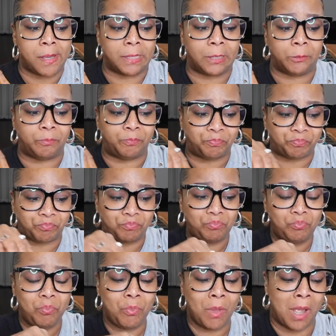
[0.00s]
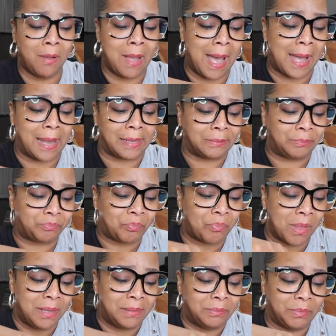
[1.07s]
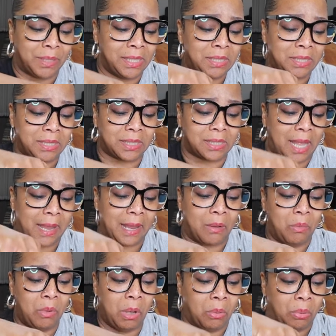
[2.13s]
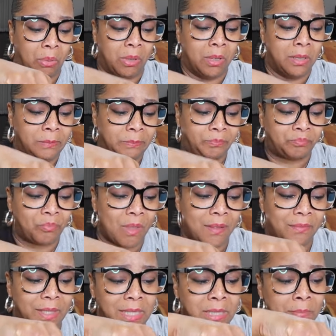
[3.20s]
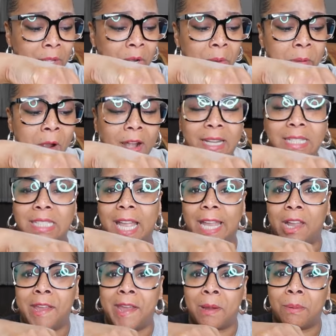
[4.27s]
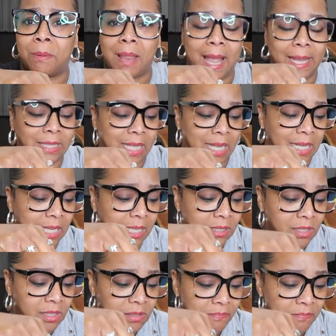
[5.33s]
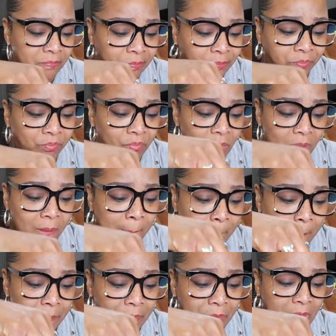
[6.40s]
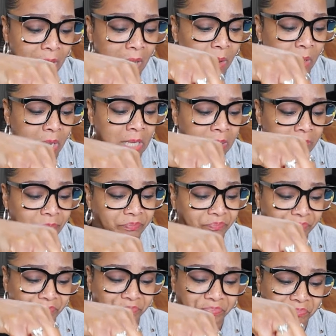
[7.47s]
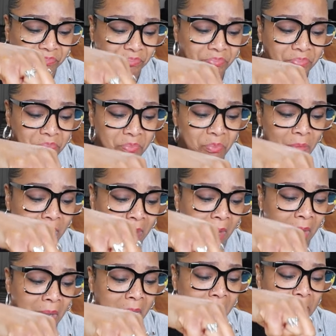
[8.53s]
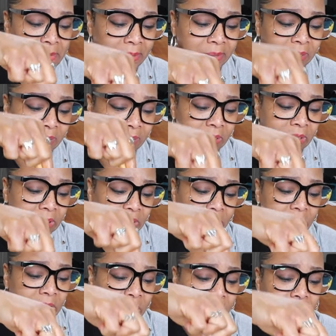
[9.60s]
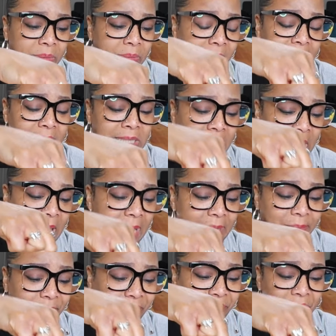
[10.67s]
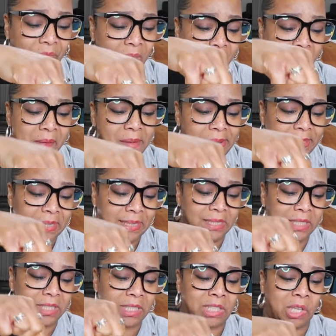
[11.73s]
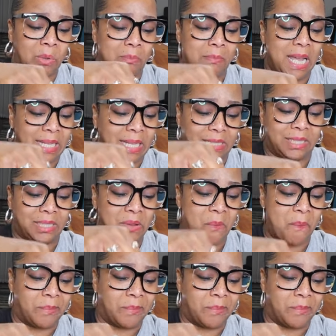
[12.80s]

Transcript: Um. Oh God. This is like this middle part is like caramelized onions. Oh, y'all. Ooh, that's a lot. It's just so much.